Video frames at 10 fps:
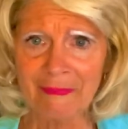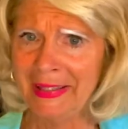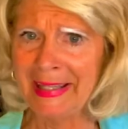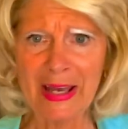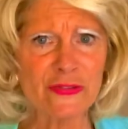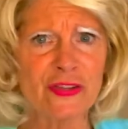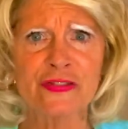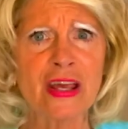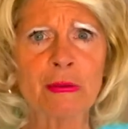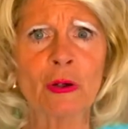He asked the
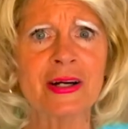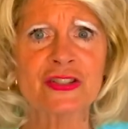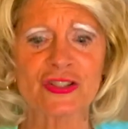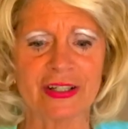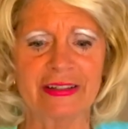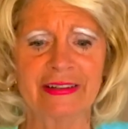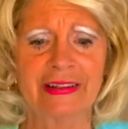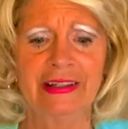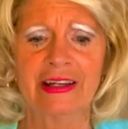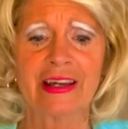same question
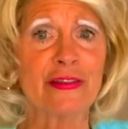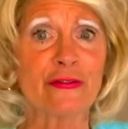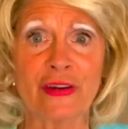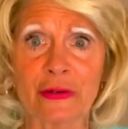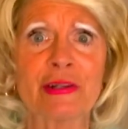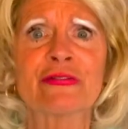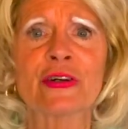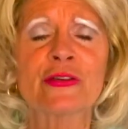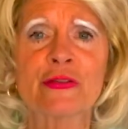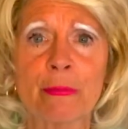in the very
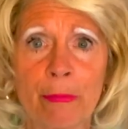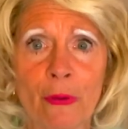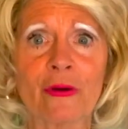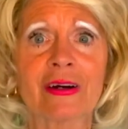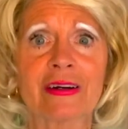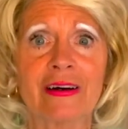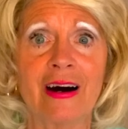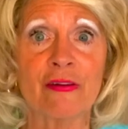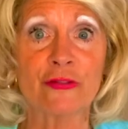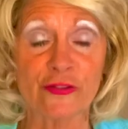first book
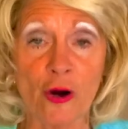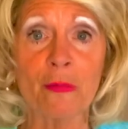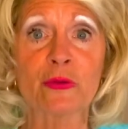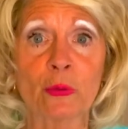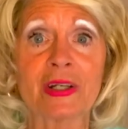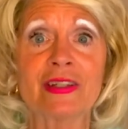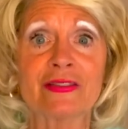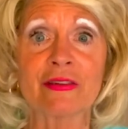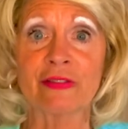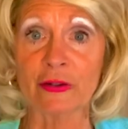of Psalm
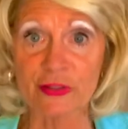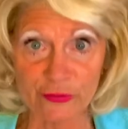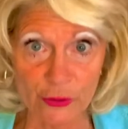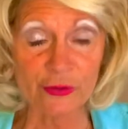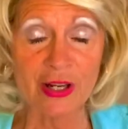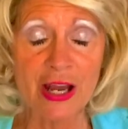22, very first,